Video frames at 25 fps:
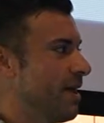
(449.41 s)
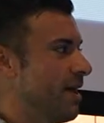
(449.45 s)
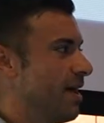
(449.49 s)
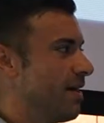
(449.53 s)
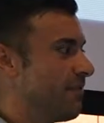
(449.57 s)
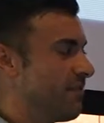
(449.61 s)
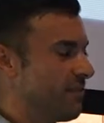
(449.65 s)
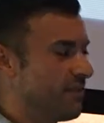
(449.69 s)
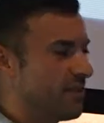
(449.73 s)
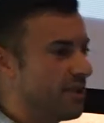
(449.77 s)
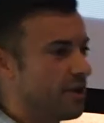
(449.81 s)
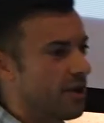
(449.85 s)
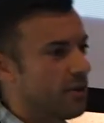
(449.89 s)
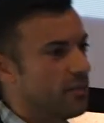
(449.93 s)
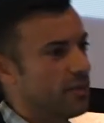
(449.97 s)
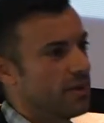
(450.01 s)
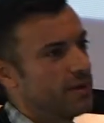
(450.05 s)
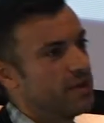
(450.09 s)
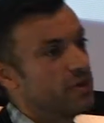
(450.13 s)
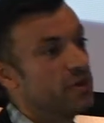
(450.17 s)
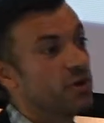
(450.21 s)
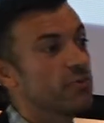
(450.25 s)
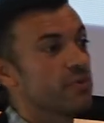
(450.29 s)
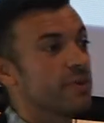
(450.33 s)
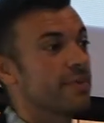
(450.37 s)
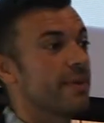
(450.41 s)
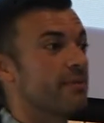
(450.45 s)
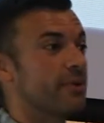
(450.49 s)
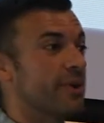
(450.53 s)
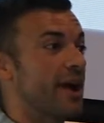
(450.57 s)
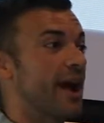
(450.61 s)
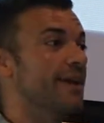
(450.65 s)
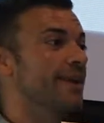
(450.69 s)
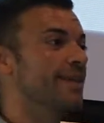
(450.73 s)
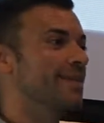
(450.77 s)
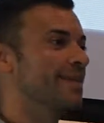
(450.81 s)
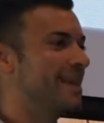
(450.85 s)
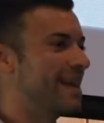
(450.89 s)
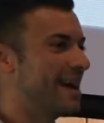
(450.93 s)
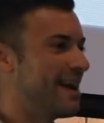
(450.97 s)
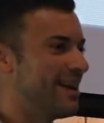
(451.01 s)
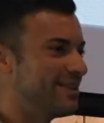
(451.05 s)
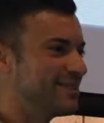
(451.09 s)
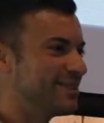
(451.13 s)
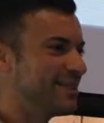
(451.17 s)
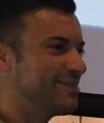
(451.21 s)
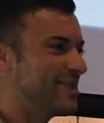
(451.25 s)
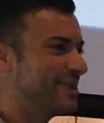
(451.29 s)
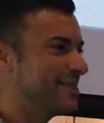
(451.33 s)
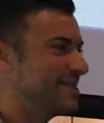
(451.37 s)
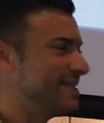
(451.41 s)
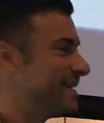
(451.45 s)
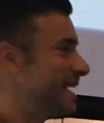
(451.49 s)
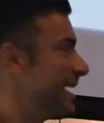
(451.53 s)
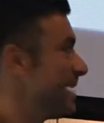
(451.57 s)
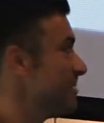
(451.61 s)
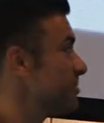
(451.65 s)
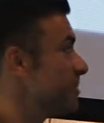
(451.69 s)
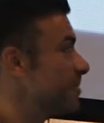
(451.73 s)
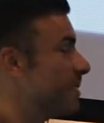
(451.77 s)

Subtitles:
If you don't remember anything else about today,